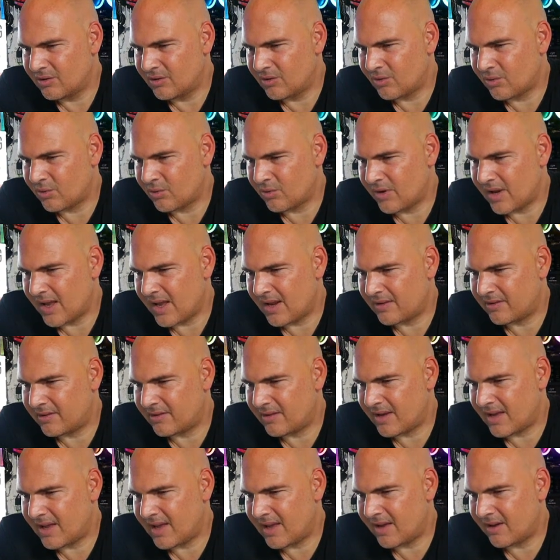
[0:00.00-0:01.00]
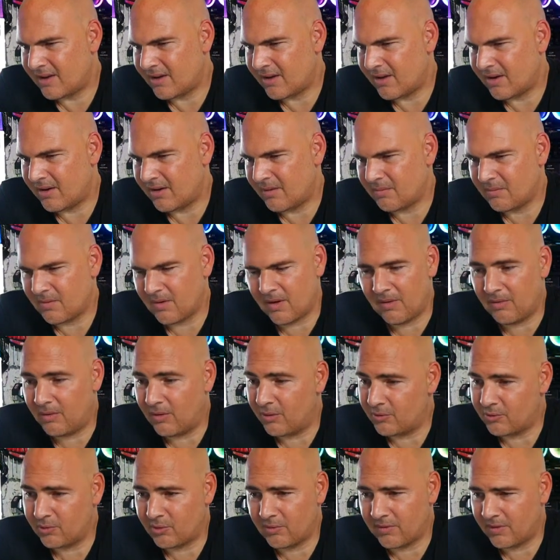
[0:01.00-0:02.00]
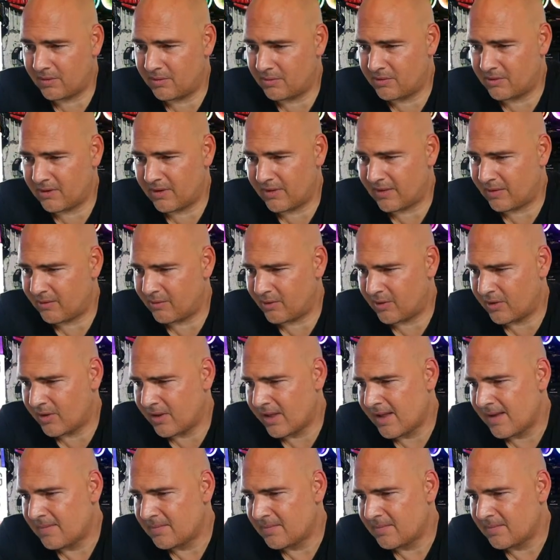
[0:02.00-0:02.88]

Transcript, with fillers: Doriente, I'm not sure if I said that wrong.